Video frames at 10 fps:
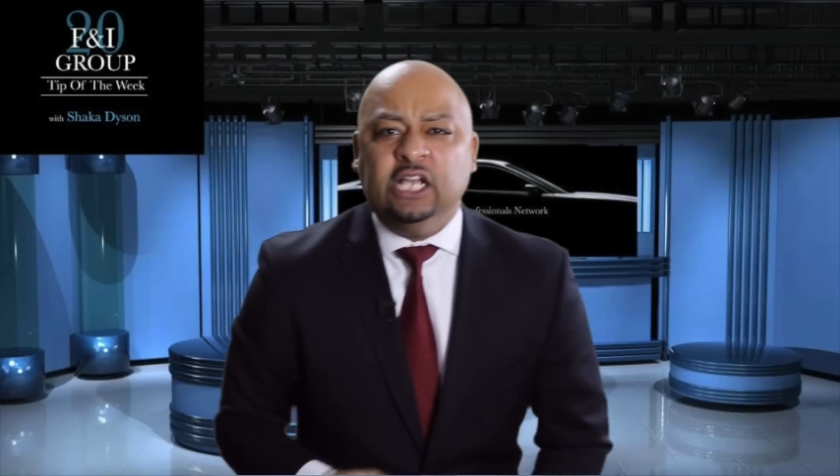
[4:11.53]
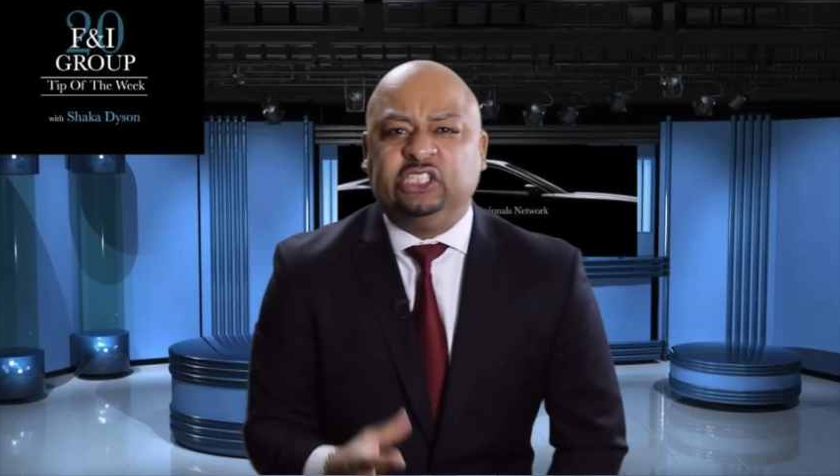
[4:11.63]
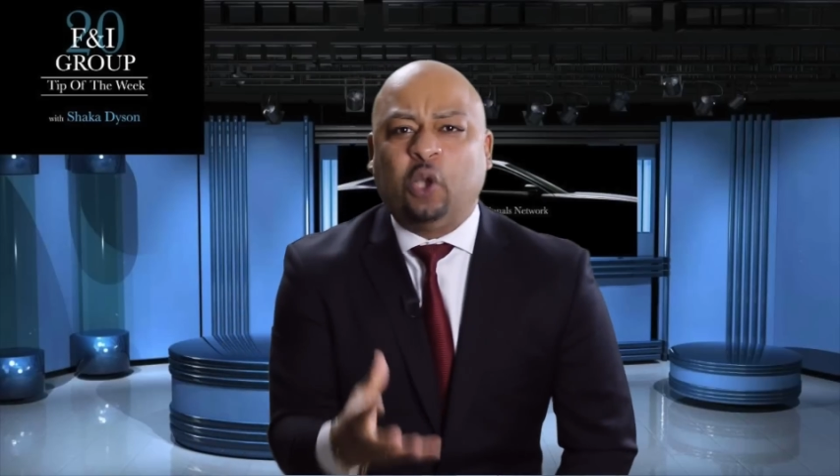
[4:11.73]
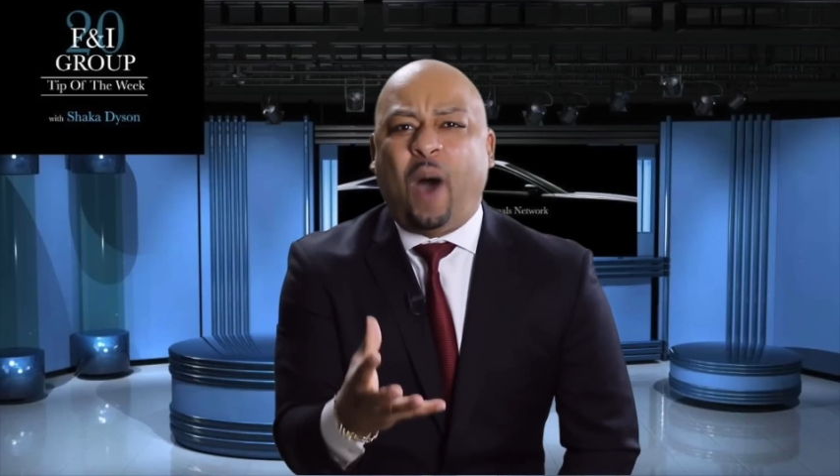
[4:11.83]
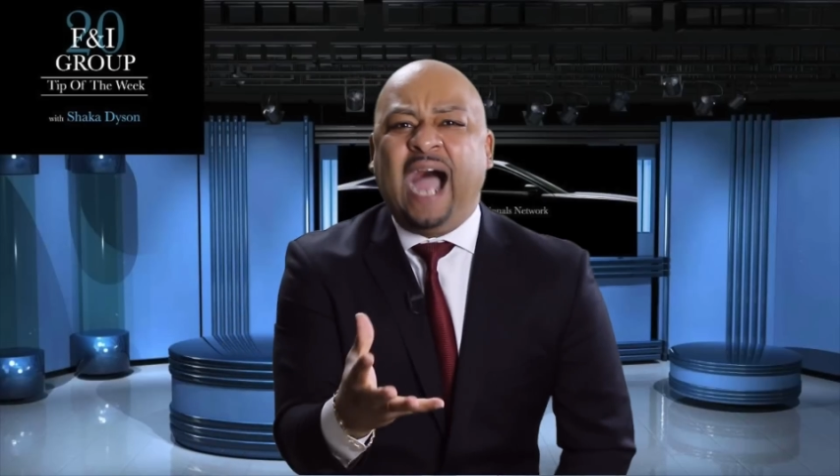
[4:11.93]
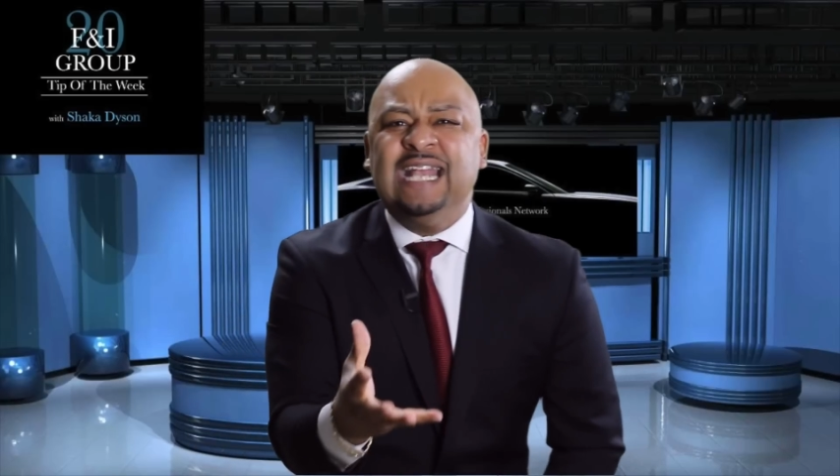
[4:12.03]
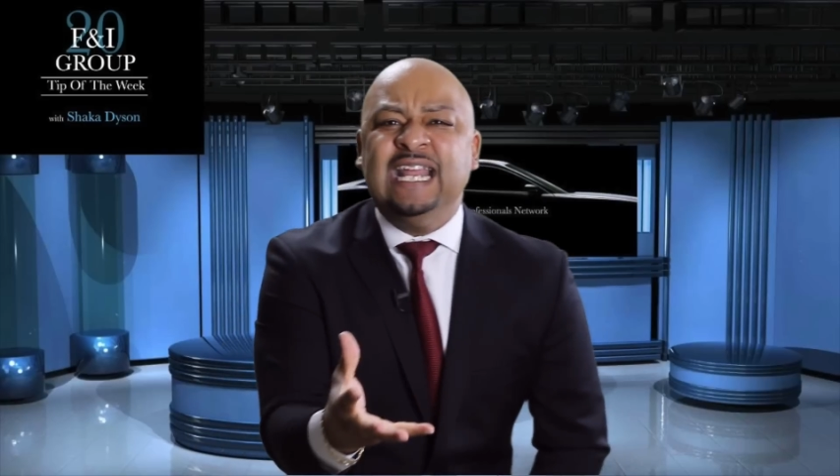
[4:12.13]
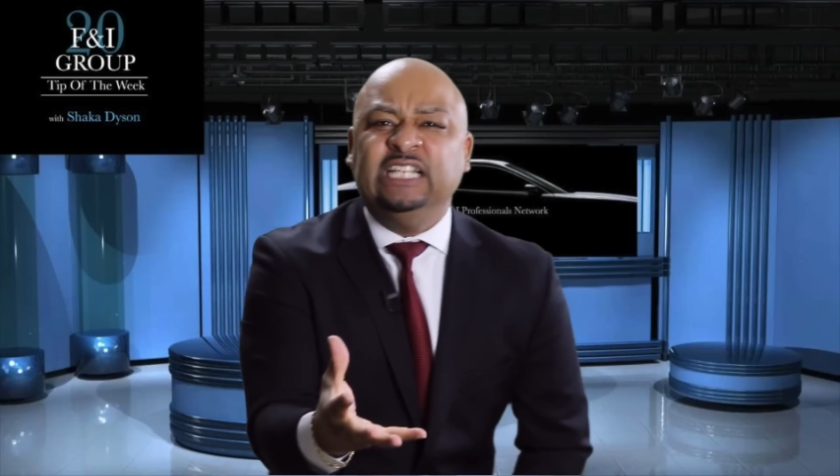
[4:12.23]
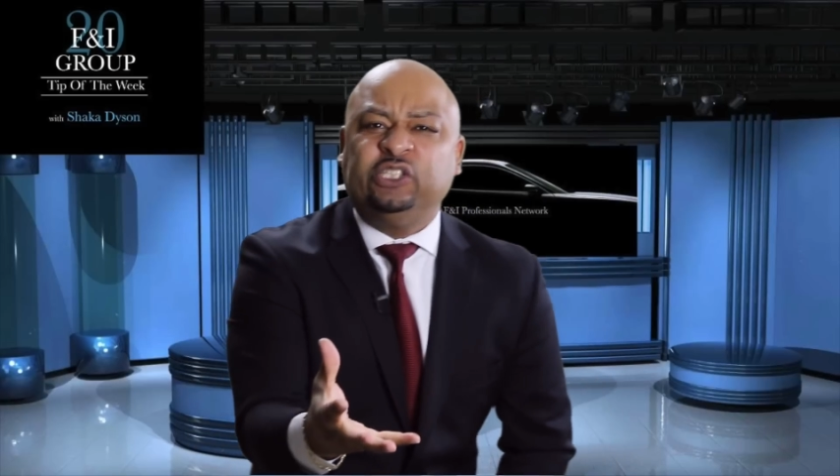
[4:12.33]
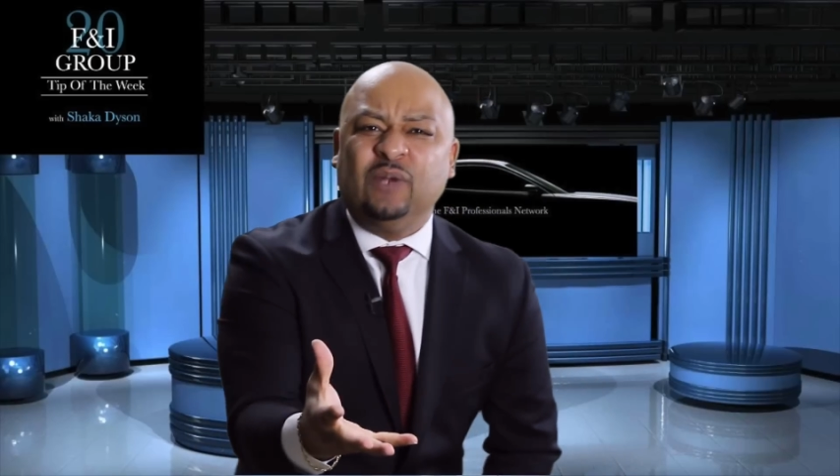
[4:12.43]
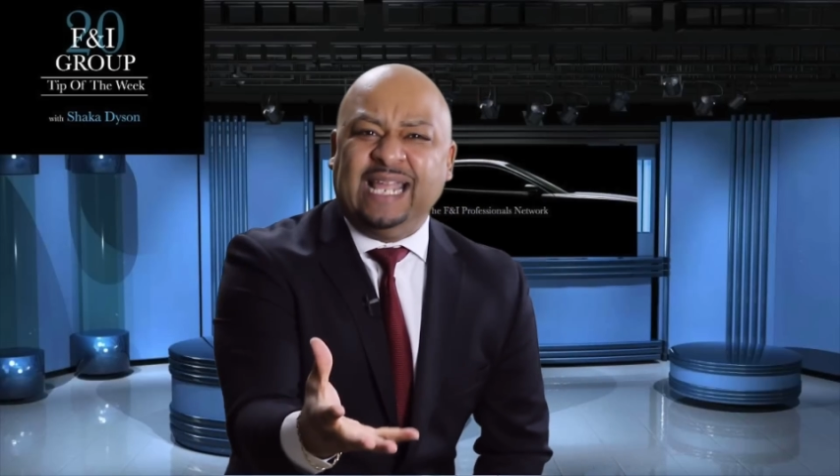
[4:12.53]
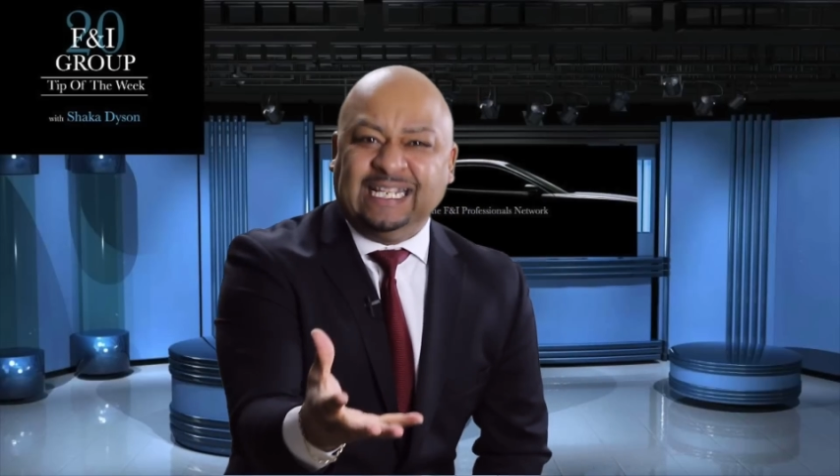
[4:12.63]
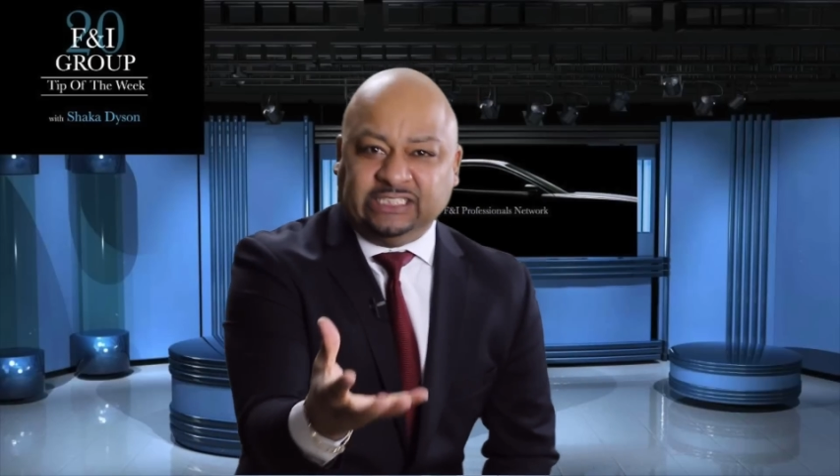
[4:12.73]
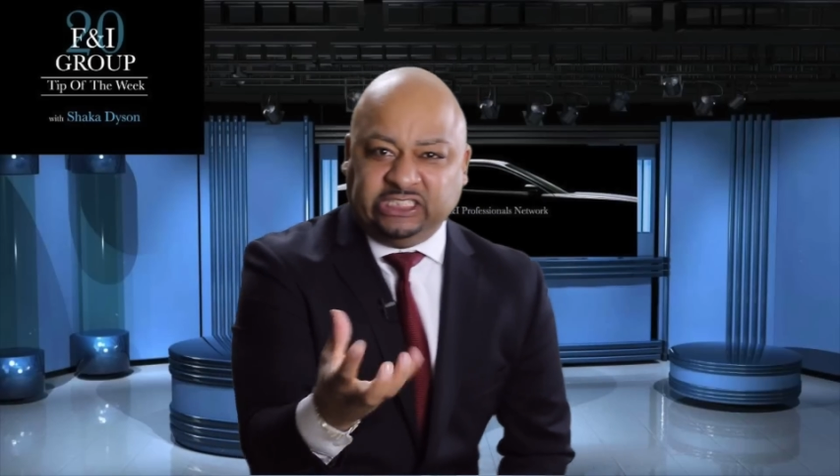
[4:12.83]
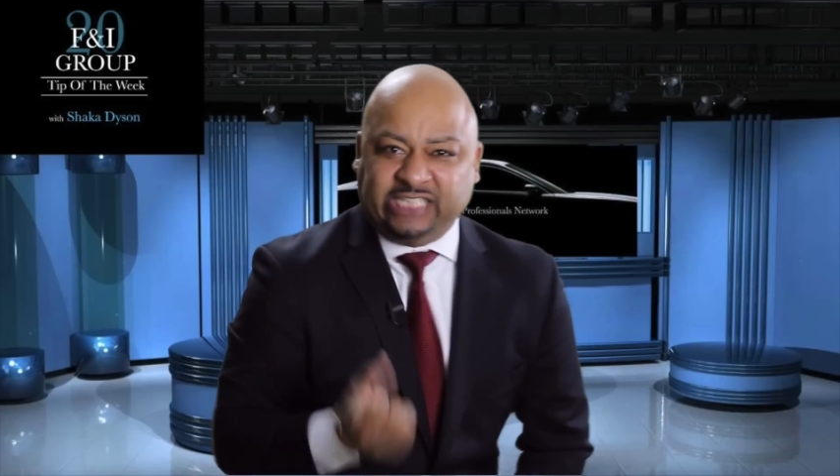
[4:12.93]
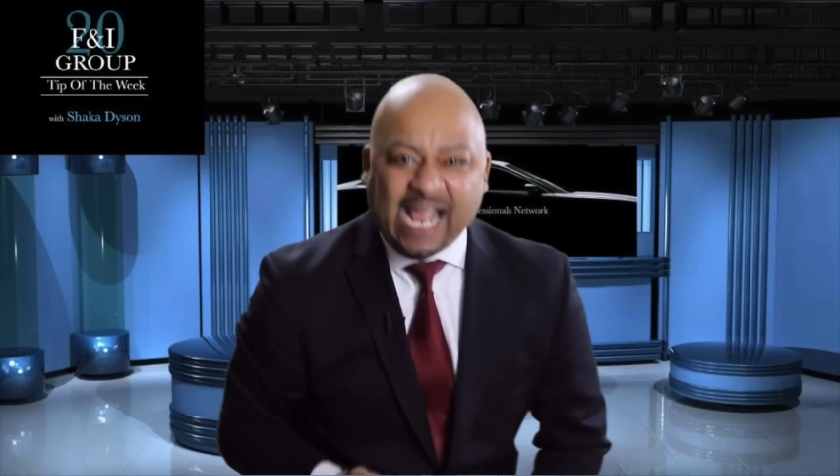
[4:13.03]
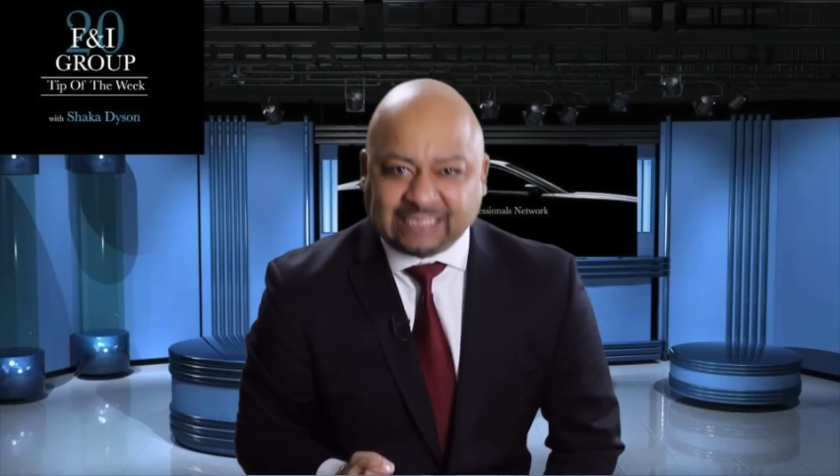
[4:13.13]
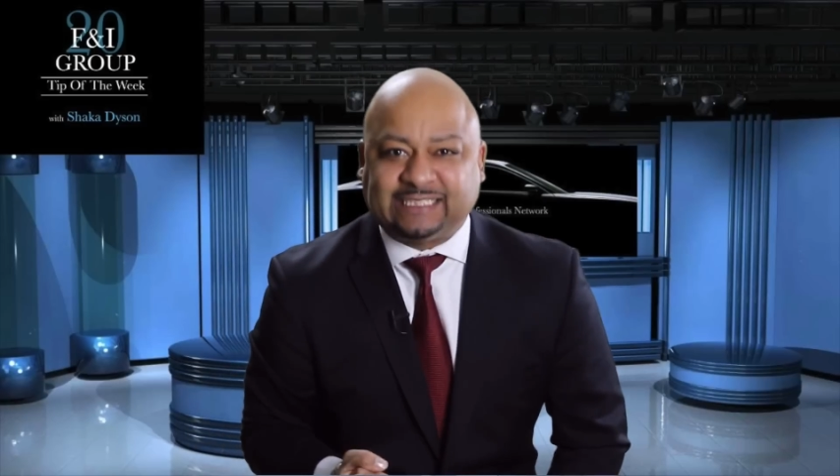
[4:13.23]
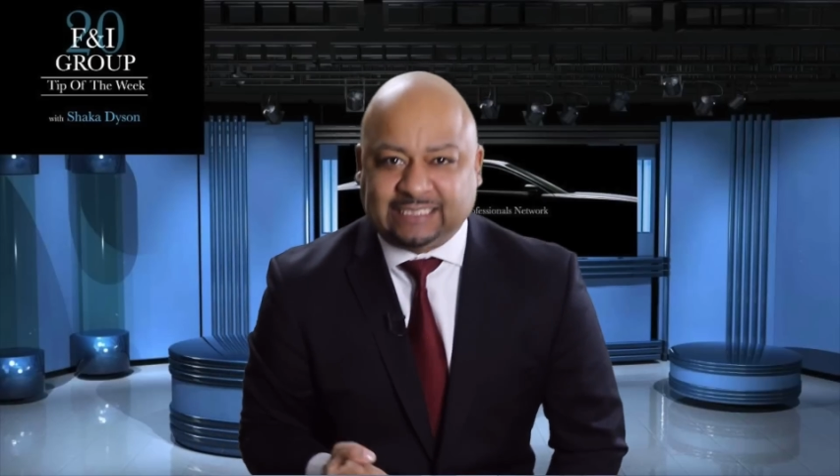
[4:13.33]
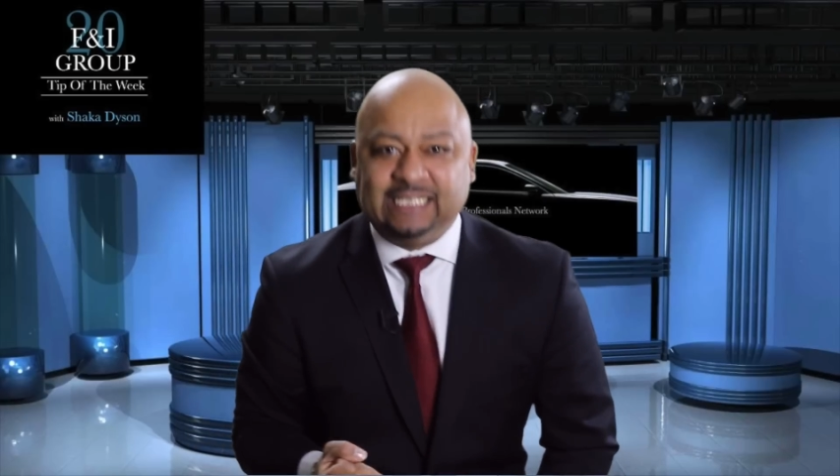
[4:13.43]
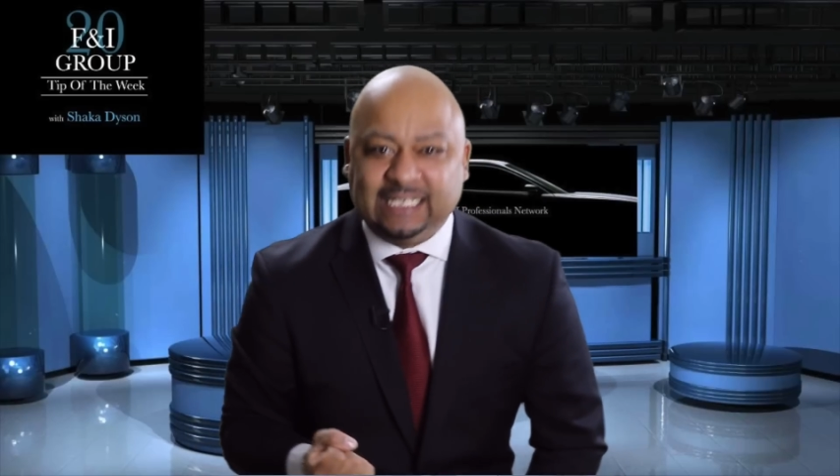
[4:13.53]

So I need you to ingest